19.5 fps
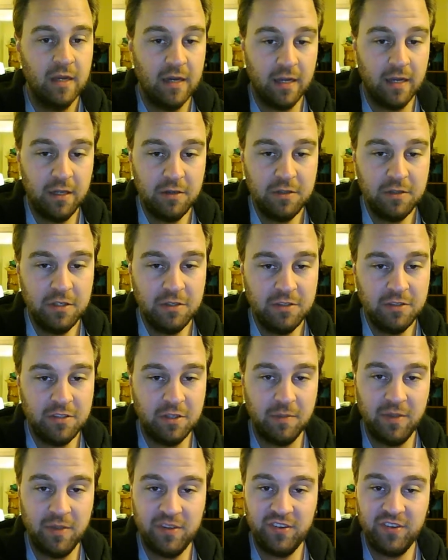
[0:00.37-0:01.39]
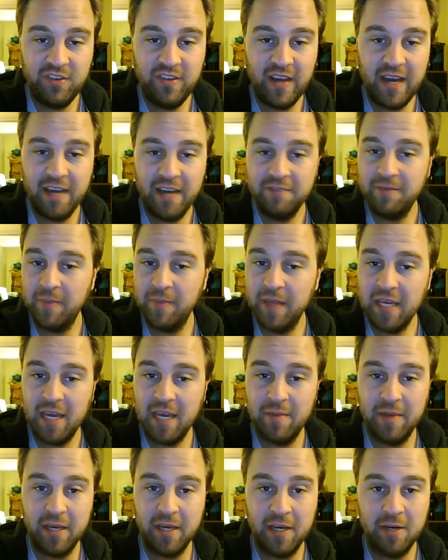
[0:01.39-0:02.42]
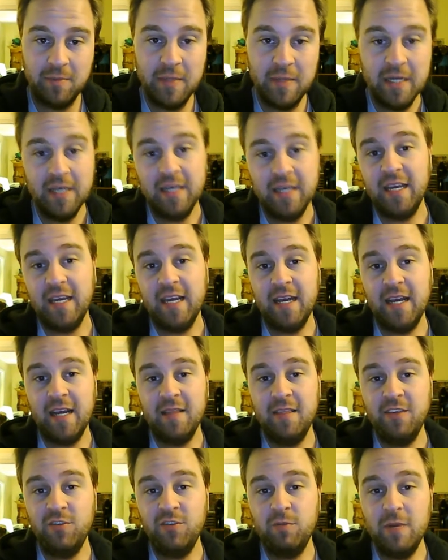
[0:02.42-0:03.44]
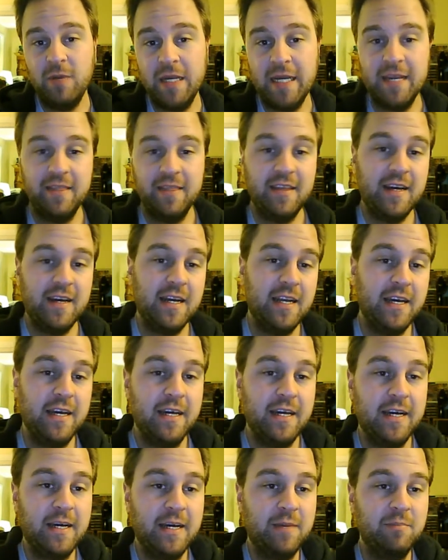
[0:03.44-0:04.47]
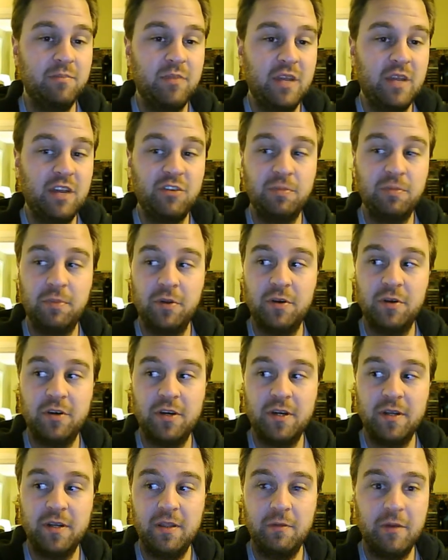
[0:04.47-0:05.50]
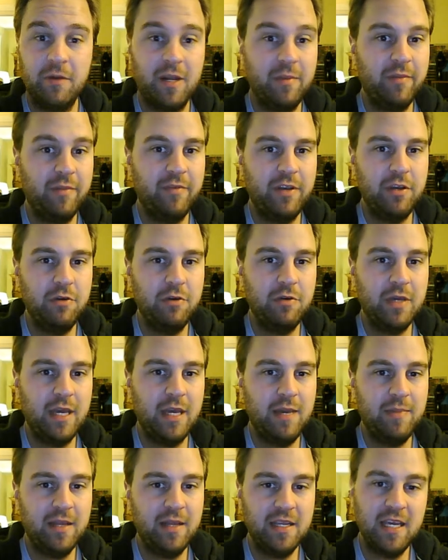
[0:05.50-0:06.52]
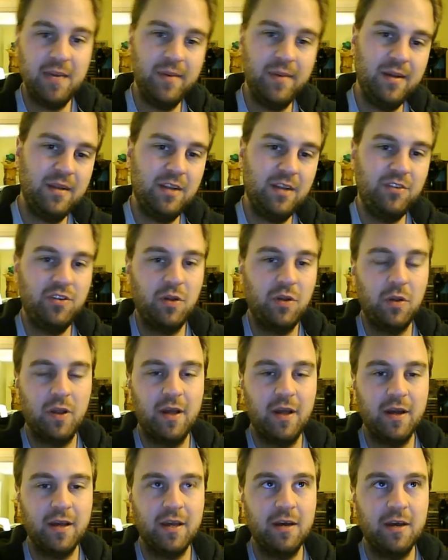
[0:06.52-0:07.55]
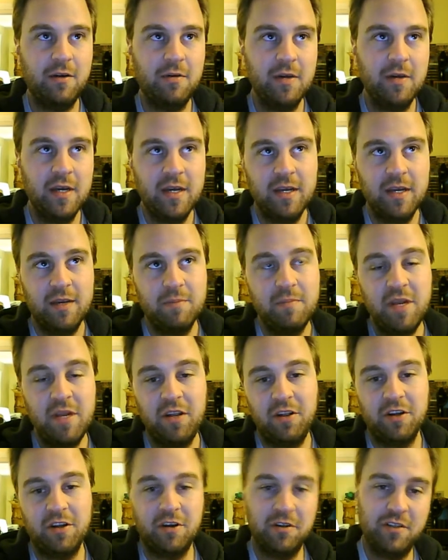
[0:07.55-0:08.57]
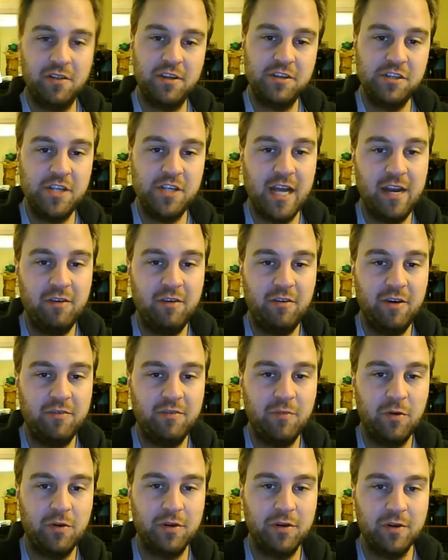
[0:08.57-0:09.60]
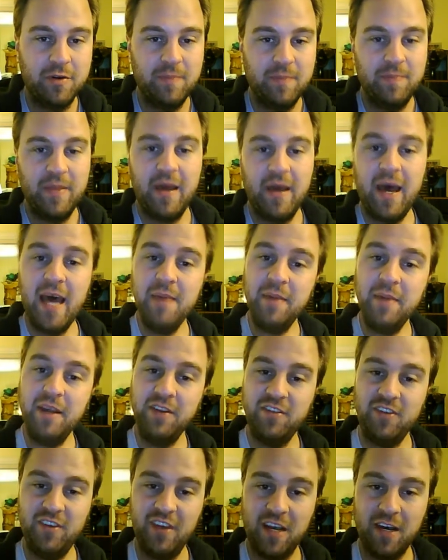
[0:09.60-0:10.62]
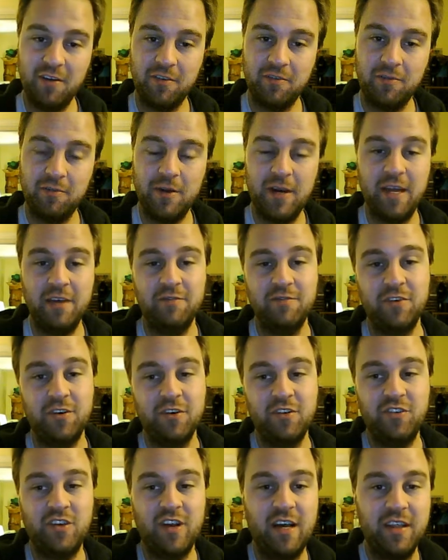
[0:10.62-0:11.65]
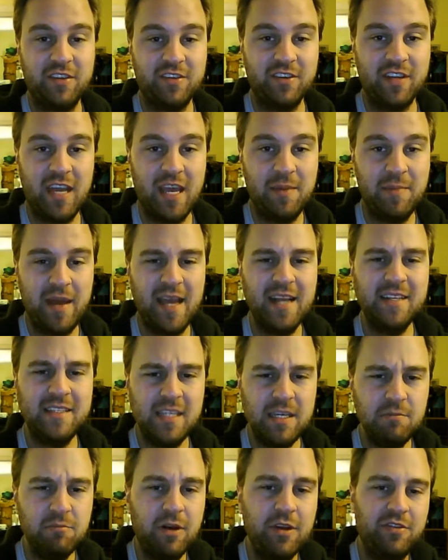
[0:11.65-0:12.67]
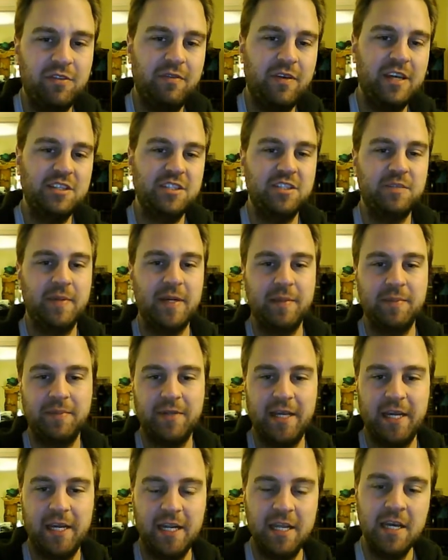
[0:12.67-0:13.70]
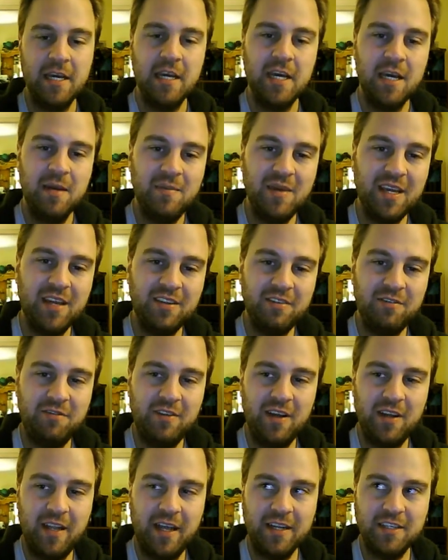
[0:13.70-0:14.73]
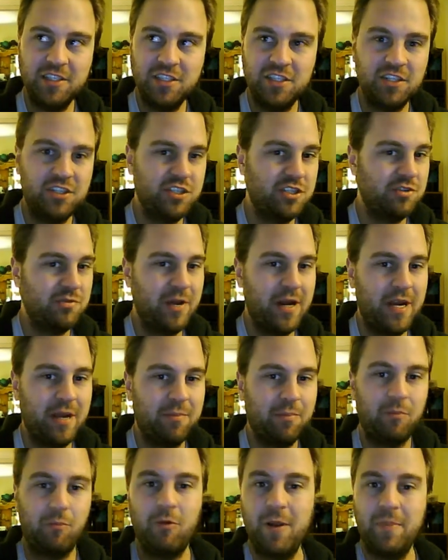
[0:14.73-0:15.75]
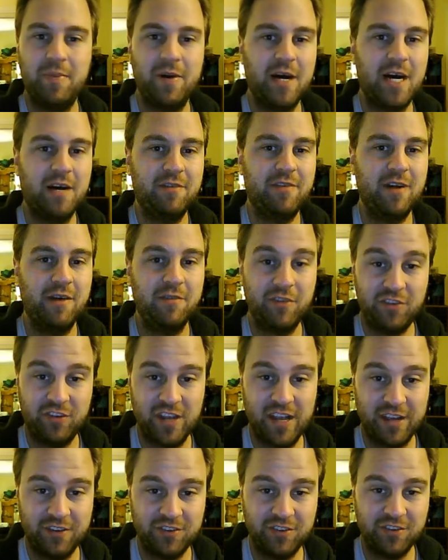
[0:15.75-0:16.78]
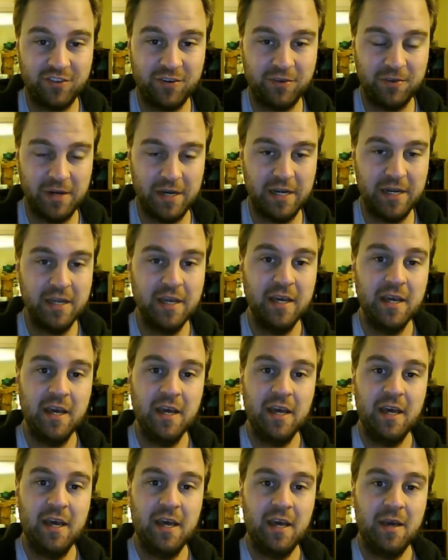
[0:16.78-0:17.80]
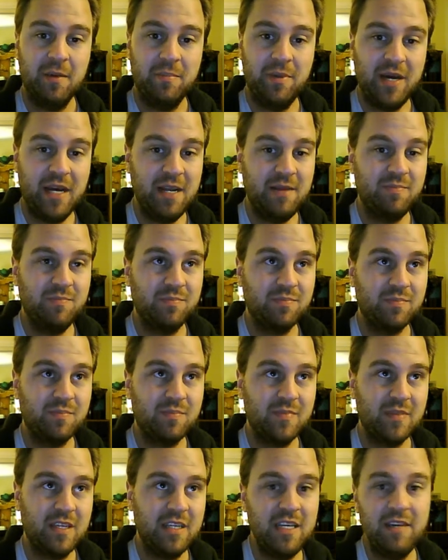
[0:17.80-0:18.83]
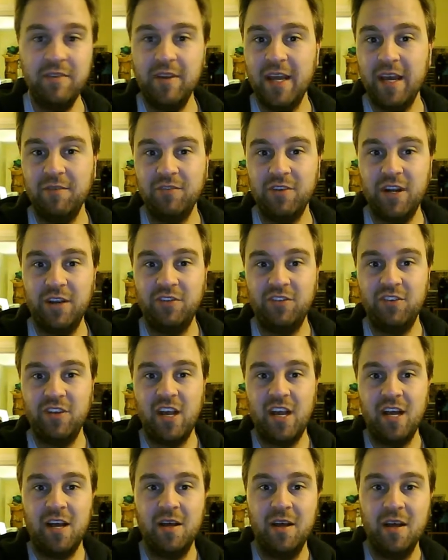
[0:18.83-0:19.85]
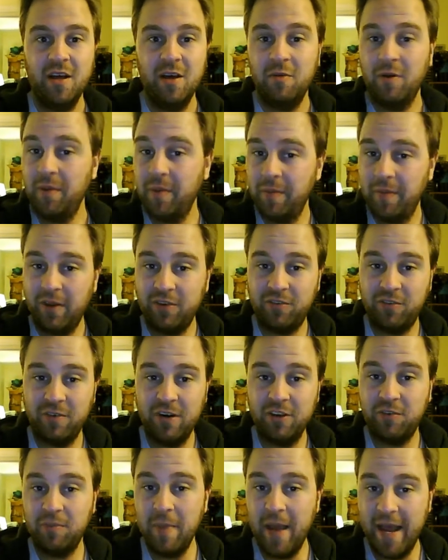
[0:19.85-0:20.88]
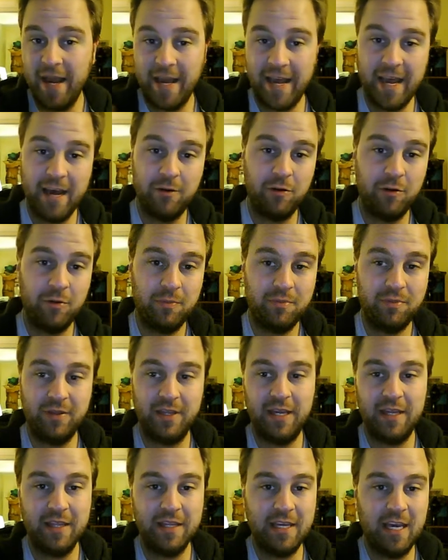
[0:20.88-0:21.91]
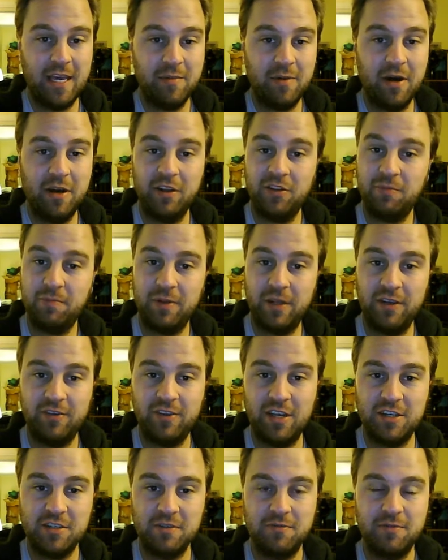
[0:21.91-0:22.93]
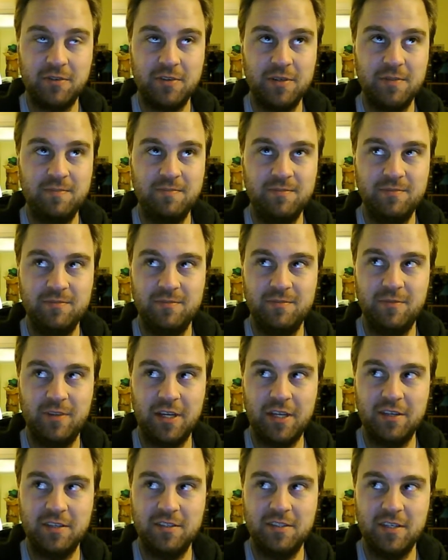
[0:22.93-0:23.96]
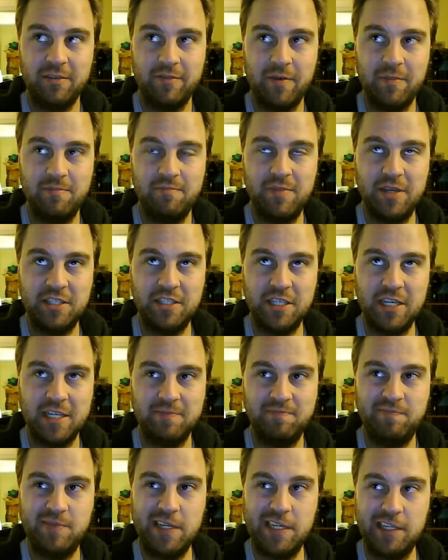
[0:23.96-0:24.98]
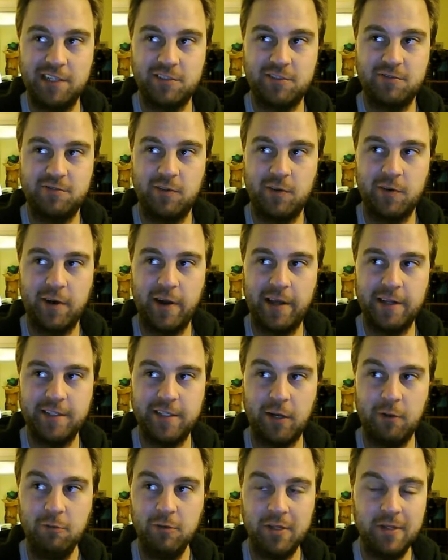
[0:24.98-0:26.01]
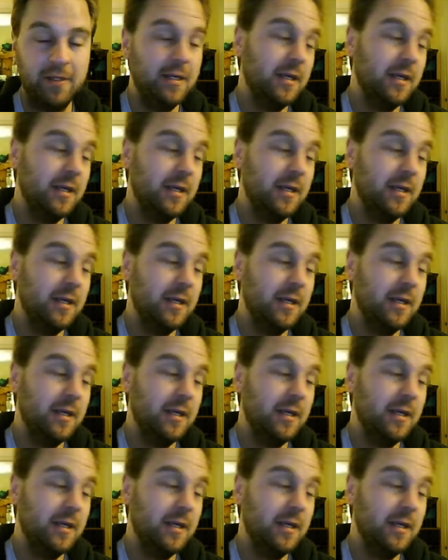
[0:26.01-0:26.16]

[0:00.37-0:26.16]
Hello YouTube, this is Ty from the Gaming Helm, and this week I thought I'd explore the realm of a new game that came out not so long ago, Middle-earth: Shadow of Mordor. Now I myself, when I first saw this game, had deep reservations about playing it because it felt like just a straight-up rip-off of Assassin's Creed. But even after I saw one of my best friends, Matt Howell, play the game on his PlayStation 4, lucky son of a bitch, he got a PS4 and I don't,